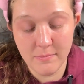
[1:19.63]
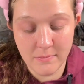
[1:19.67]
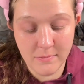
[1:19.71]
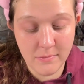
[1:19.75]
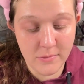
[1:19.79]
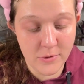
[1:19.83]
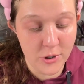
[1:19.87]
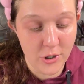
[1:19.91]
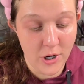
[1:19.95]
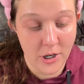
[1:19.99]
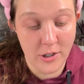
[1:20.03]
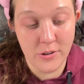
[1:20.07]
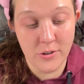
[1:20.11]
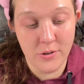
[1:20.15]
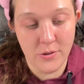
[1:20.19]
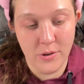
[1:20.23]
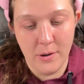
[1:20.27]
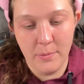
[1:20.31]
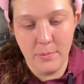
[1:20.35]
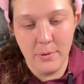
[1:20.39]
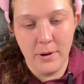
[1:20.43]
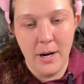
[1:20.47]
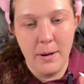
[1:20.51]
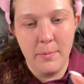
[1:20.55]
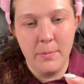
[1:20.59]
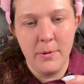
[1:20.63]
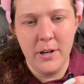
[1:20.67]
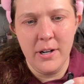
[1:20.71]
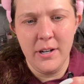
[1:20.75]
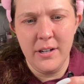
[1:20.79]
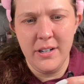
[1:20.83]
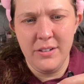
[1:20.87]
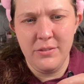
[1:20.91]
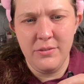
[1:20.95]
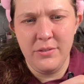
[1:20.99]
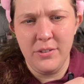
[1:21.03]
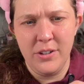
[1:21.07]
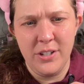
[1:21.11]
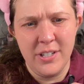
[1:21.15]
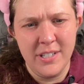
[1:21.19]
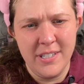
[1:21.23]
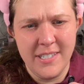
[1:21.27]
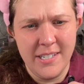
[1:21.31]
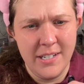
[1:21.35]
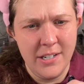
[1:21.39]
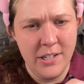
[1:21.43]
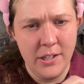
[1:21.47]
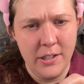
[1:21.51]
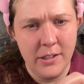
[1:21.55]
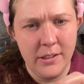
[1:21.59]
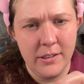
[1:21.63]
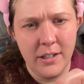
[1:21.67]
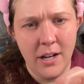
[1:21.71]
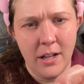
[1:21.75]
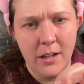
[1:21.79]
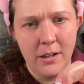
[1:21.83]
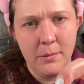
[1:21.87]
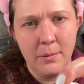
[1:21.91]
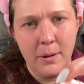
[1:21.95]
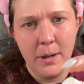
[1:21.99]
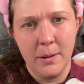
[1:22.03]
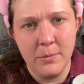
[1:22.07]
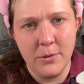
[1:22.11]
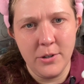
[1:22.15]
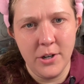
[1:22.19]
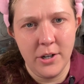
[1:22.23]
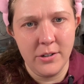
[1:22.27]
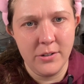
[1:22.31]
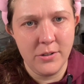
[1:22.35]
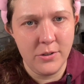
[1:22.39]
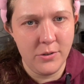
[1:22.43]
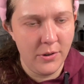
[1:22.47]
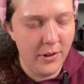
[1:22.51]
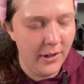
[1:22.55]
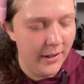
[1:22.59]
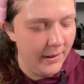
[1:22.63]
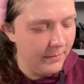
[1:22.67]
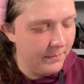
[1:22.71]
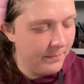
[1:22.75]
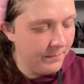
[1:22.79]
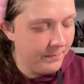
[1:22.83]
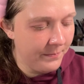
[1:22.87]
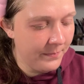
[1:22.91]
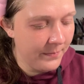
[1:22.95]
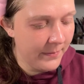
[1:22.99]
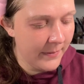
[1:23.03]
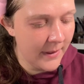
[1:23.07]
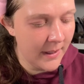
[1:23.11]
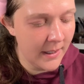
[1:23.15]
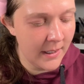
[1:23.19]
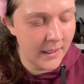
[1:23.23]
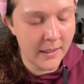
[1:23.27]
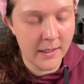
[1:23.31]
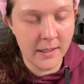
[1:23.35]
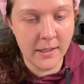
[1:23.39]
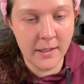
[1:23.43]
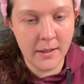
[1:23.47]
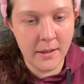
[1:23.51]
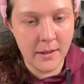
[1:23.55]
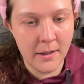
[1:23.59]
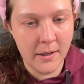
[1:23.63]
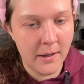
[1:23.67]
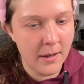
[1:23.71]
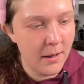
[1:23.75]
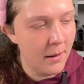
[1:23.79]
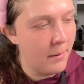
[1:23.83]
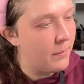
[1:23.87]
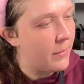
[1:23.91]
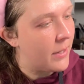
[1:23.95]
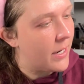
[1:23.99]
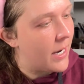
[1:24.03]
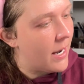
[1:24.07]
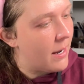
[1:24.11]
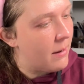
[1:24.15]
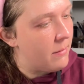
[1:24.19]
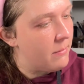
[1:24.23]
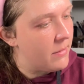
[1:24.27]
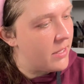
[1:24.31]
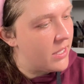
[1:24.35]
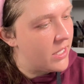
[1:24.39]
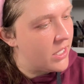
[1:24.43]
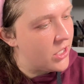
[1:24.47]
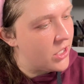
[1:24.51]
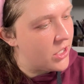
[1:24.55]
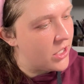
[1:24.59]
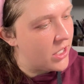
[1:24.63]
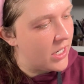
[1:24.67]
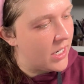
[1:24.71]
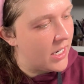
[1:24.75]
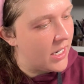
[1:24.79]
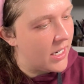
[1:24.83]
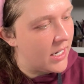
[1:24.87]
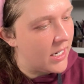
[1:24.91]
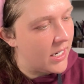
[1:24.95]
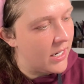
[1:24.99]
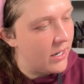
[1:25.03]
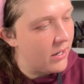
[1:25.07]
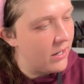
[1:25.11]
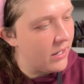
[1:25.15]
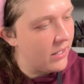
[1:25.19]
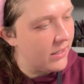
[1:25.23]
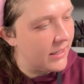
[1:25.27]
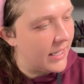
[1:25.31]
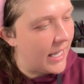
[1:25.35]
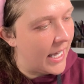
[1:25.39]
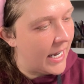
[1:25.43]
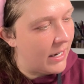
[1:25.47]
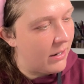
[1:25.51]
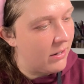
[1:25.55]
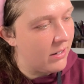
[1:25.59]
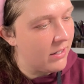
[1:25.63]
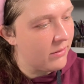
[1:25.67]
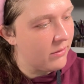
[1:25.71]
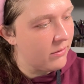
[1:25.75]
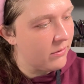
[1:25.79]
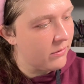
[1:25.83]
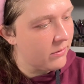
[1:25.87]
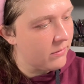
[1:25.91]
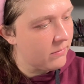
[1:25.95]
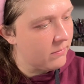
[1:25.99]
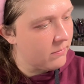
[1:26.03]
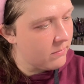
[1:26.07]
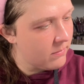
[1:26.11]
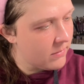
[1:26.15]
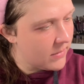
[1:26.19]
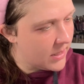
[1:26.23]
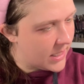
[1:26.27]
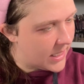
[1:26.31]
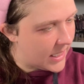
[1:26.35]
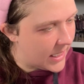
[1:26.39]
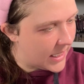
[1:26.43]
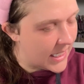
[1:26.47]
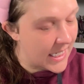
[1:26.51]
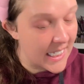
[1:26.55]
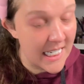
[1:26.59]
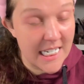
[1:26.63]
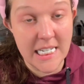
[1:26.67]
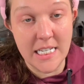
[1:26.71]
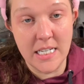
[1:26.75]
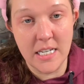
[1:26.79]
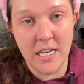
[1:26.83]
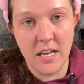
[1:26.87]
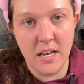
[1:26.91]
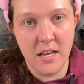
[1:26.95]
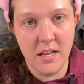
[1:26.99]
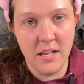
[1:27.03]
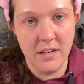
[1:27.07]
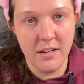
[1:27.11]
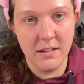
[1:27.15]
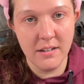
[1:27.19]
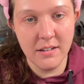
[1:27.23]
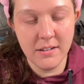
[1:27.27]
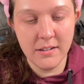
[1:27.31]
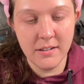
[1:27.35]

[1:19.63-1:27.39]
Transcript: drugstore primer if you consider Colourpop drugstore. But I'm in the shade Light 60N.